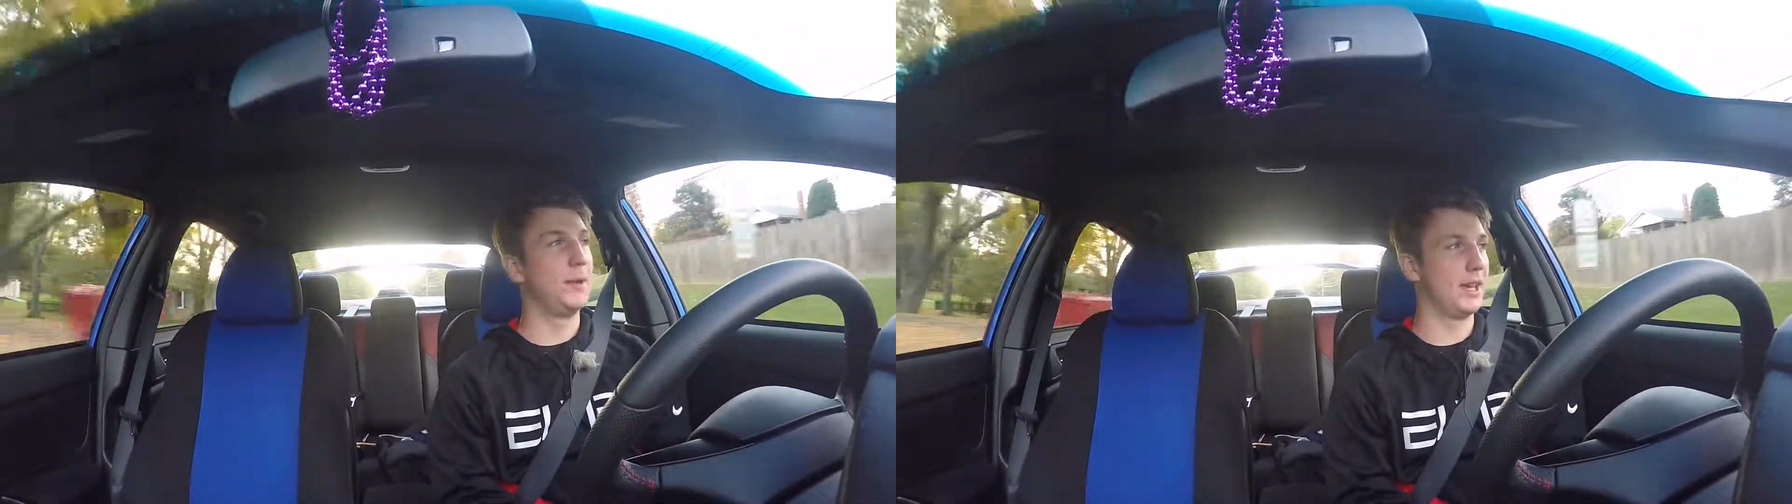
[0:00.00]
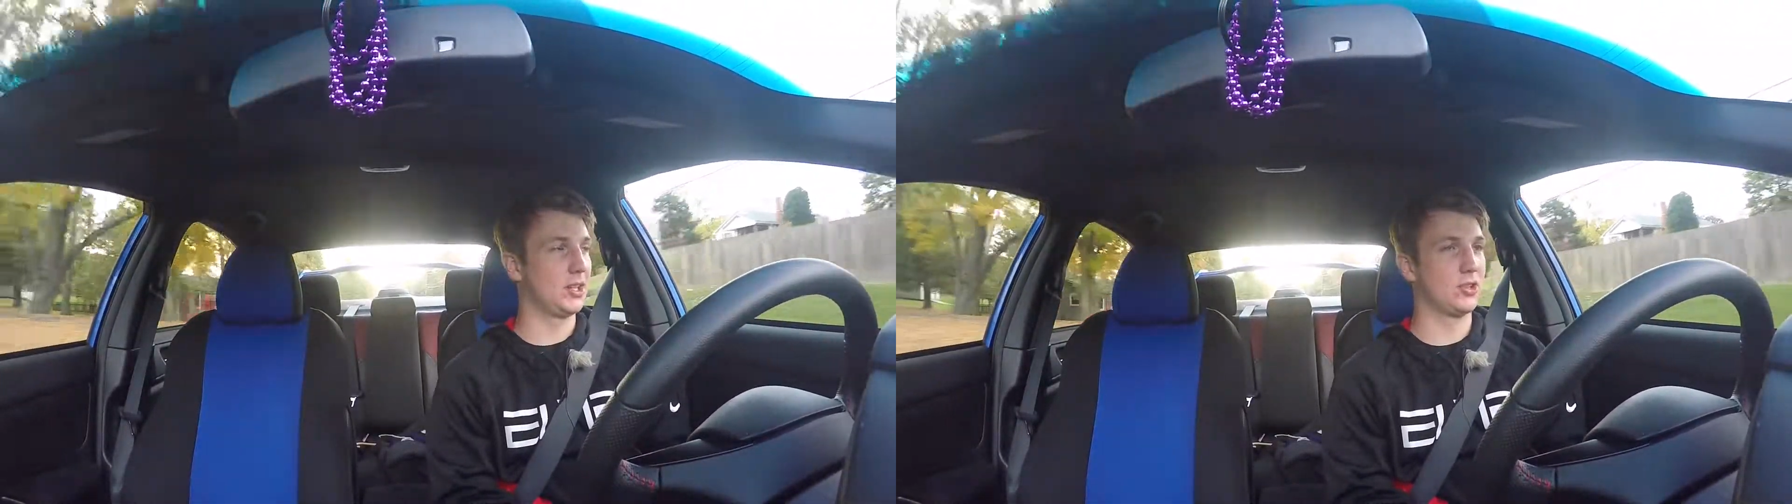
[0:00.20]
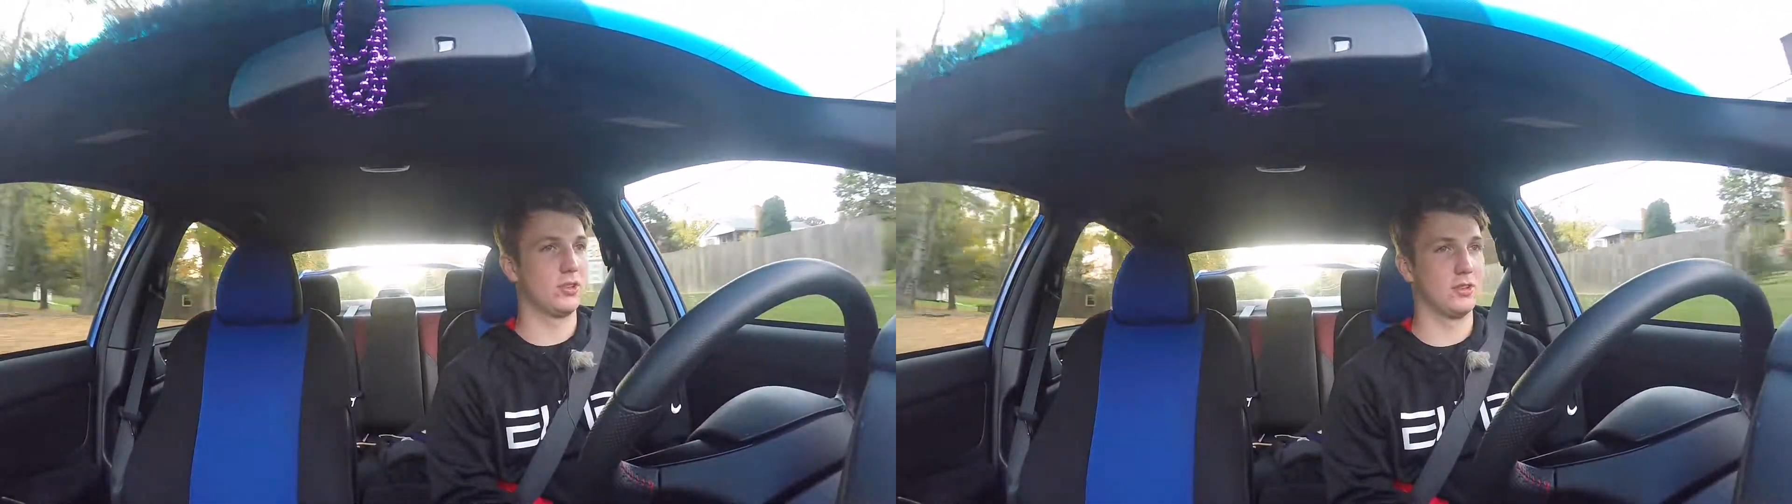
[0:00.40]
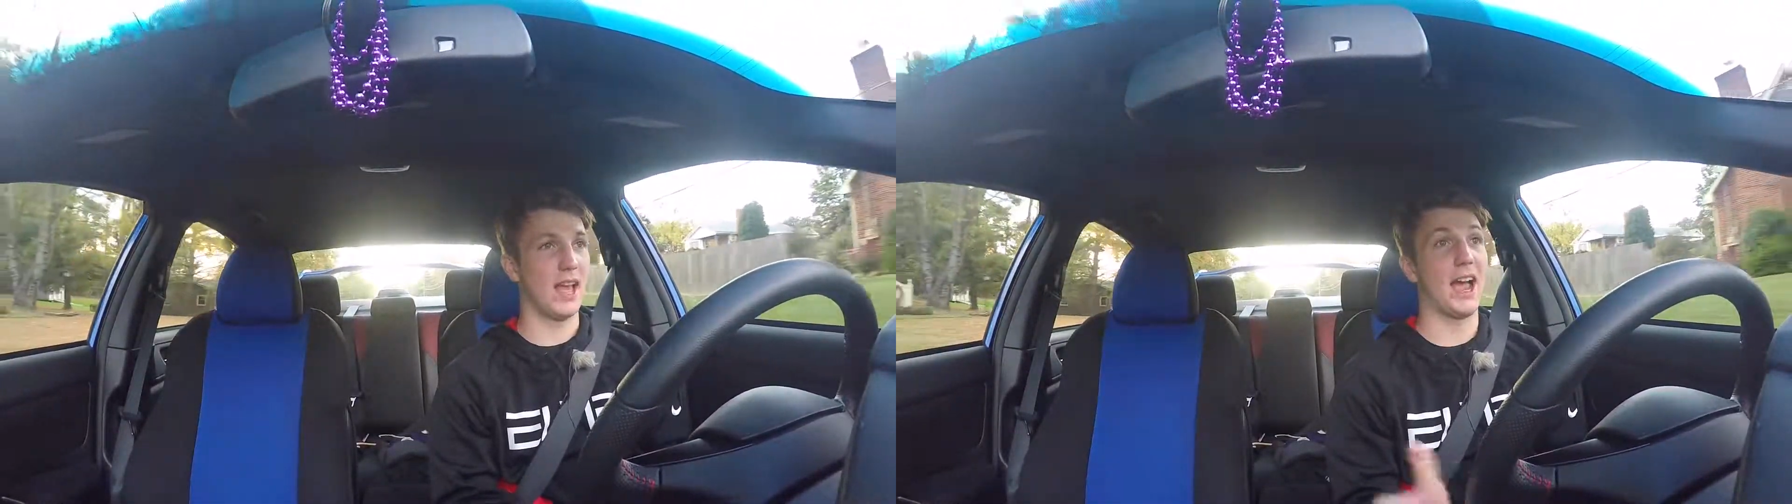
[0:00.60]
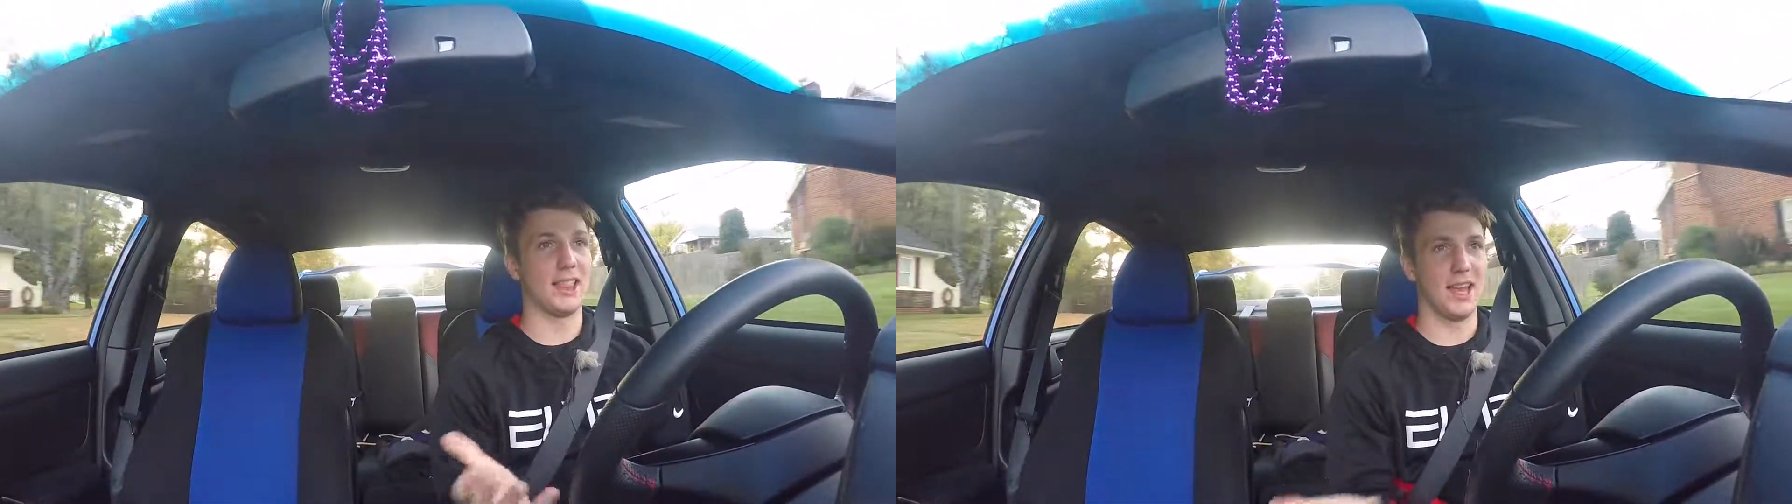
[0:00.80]
pictures,
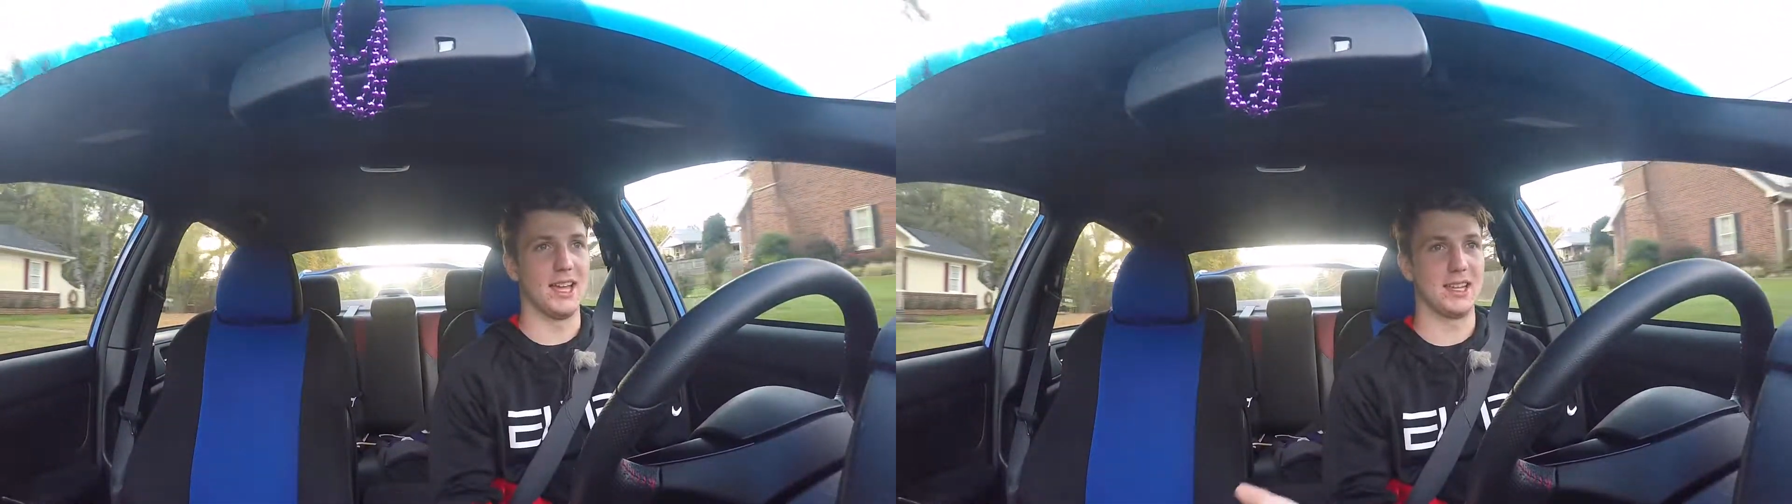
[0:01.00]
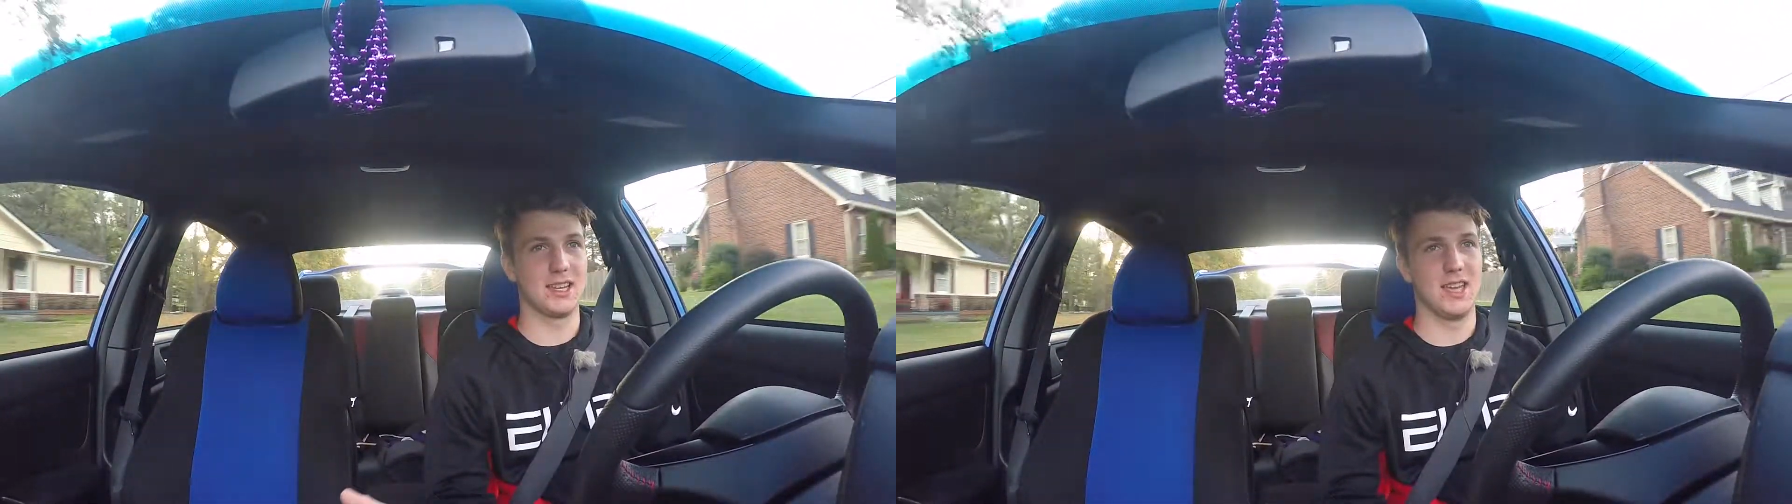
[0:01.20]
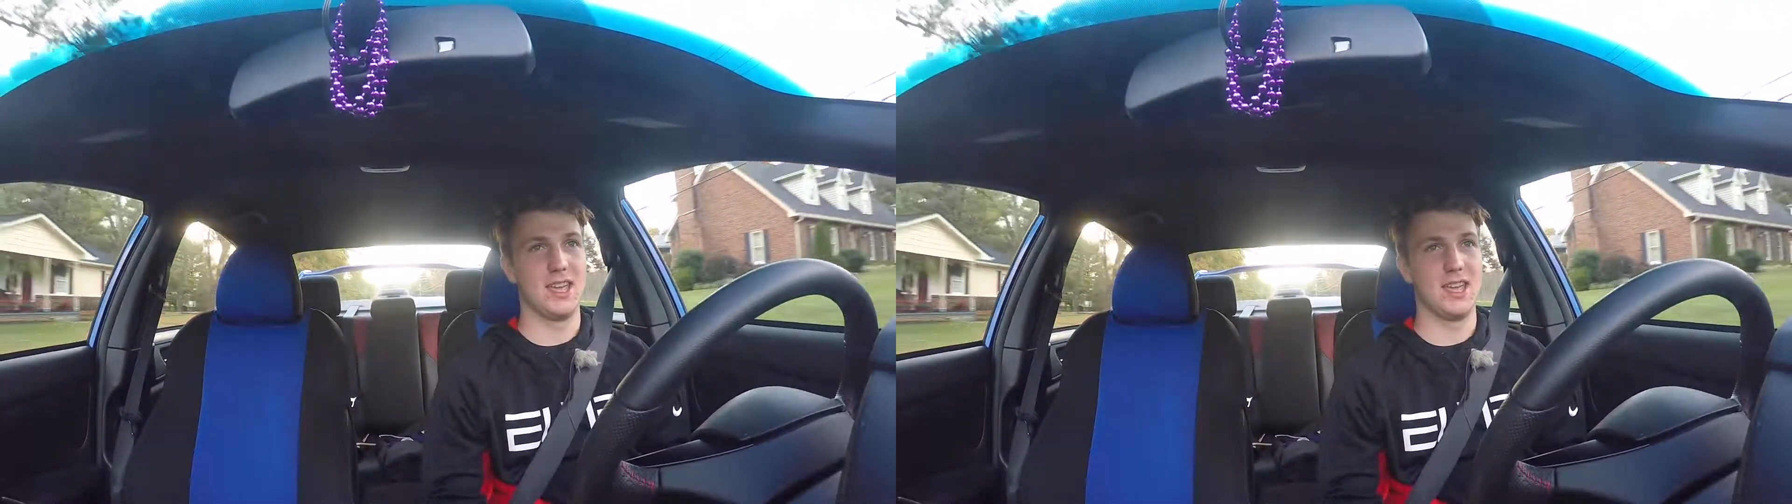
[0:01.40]
I like.